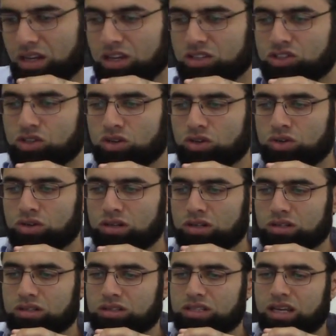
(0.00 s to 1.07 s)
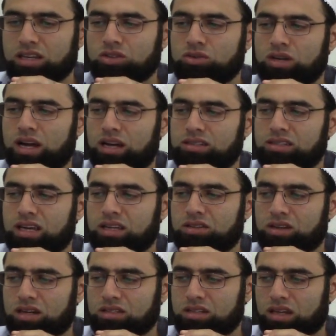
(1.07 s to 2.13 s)
So Sayyidina
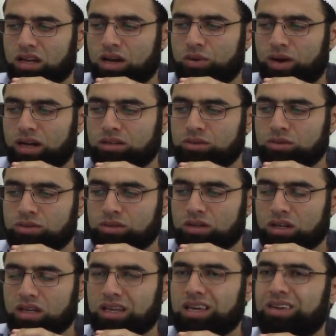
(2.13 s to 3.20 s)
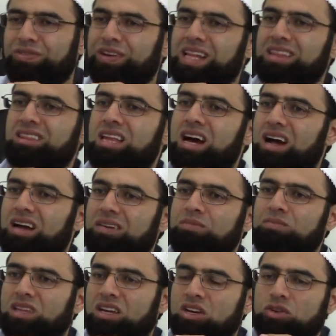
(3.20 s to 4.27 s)
radiAllahu anhu, he felt that
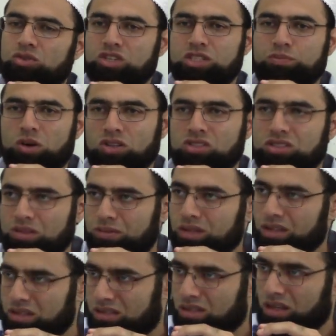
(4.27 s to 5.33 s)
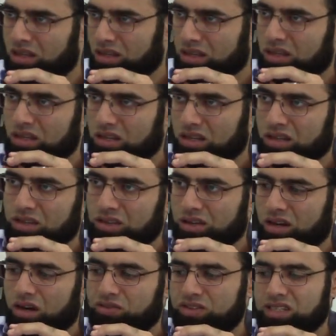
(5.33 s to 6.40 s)
responsibility
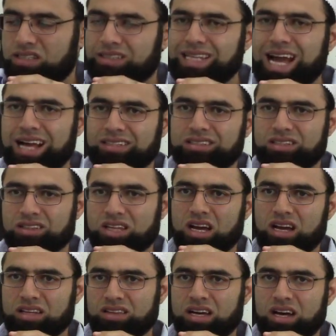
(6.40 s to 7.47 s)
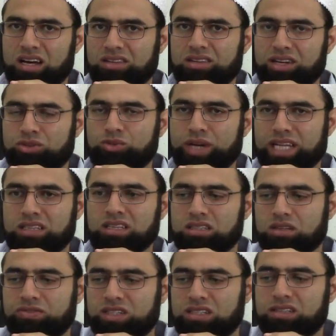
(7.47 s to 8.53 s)
of this task, the, the, the greatness
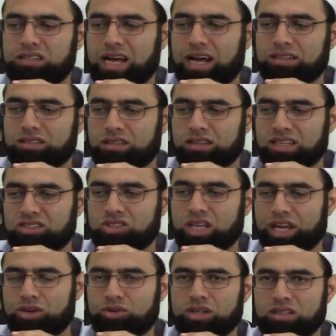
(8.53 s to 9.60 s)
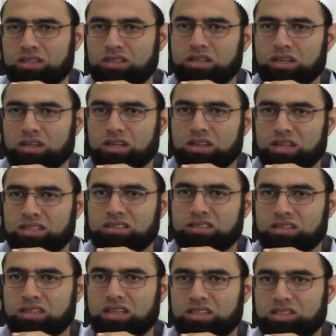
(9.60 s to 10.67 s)
of this task, the, sacred, the,
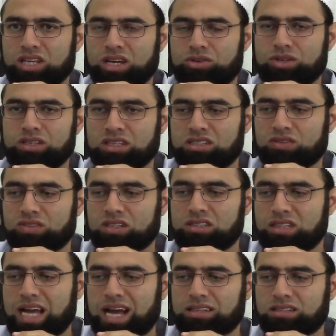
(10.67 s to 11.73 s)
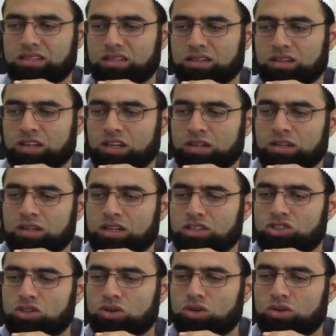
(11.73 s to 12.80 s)
the sacredness of this task.
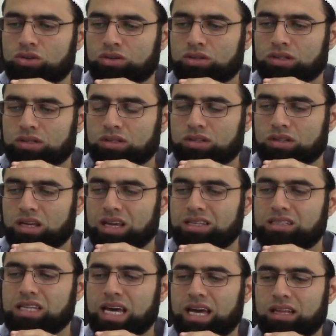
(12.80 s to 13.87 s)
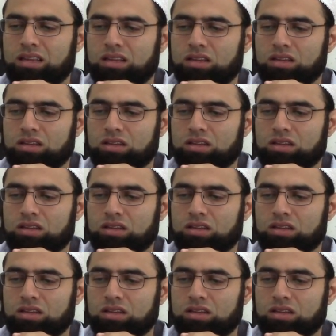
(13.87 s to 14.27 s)
So he said,